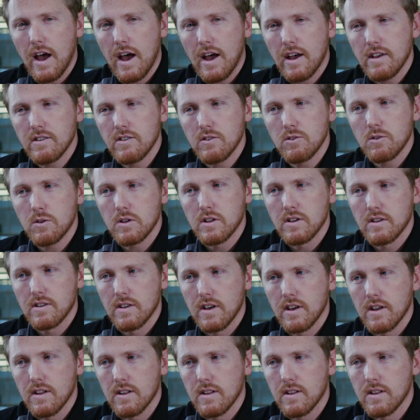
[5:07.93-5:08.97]
As you can
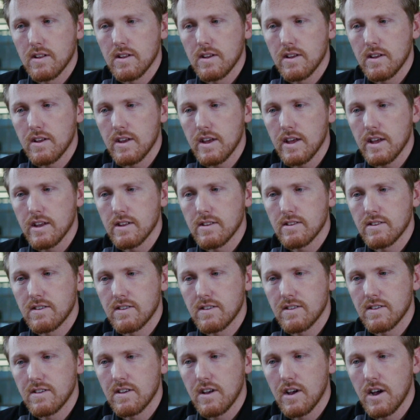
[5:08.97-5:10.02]
tell,
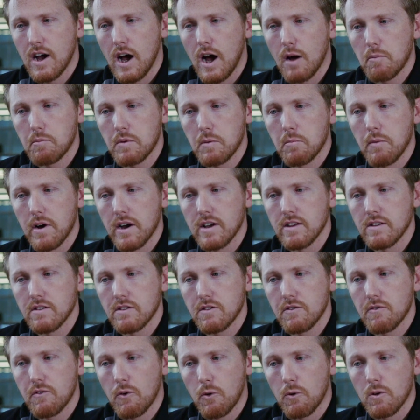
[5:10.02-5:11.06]
it's
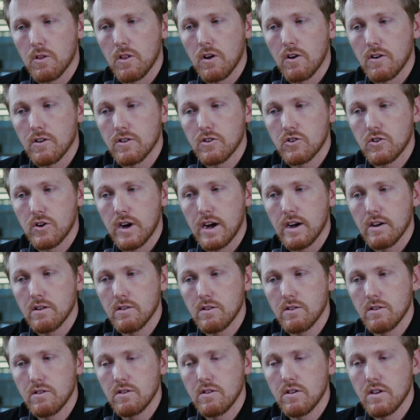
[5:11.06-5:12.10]
optimized for large
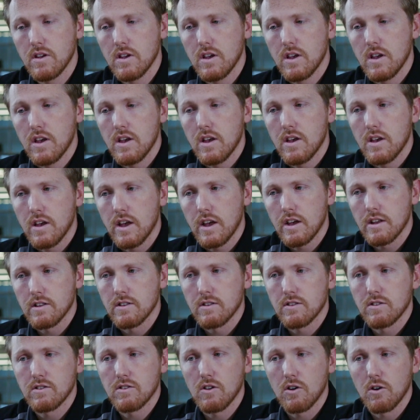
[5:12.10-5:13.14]
crowds,
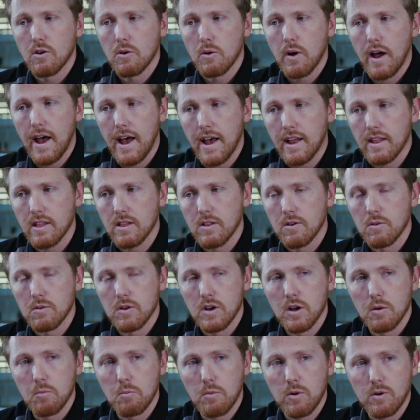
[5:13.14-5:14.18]
and so at low
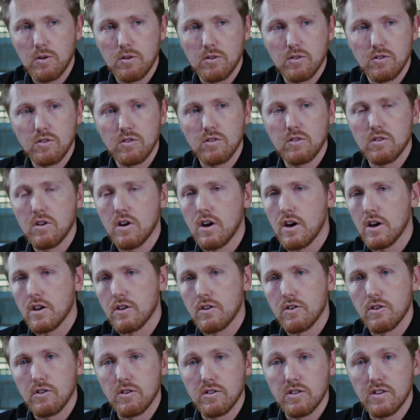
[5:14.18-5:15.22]
numbers,
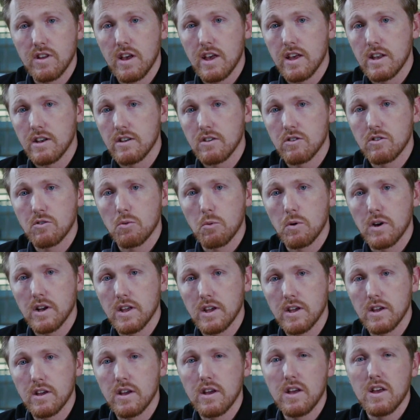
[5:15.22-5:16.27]
under 10,
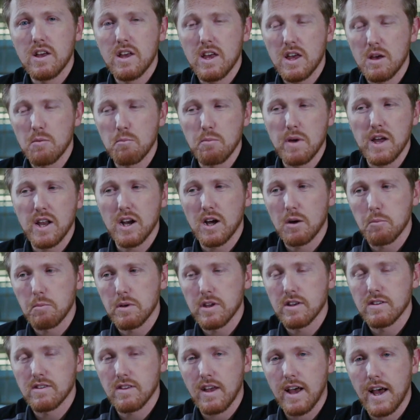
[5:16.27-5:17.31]
20, it may not
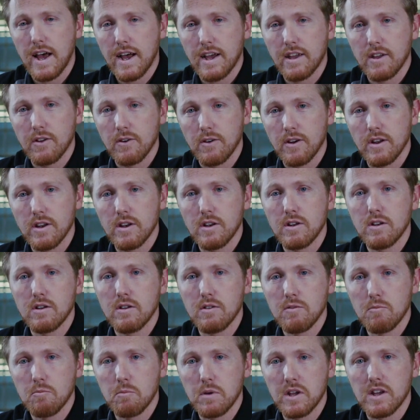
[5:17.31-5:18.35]
be as accurate
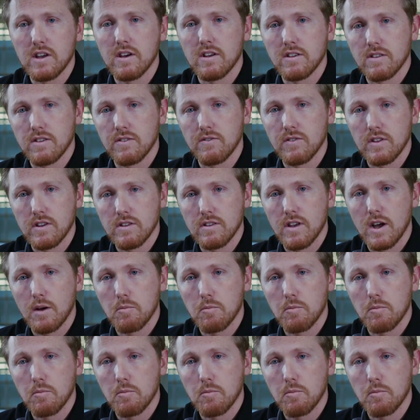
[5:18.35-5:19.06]
because of this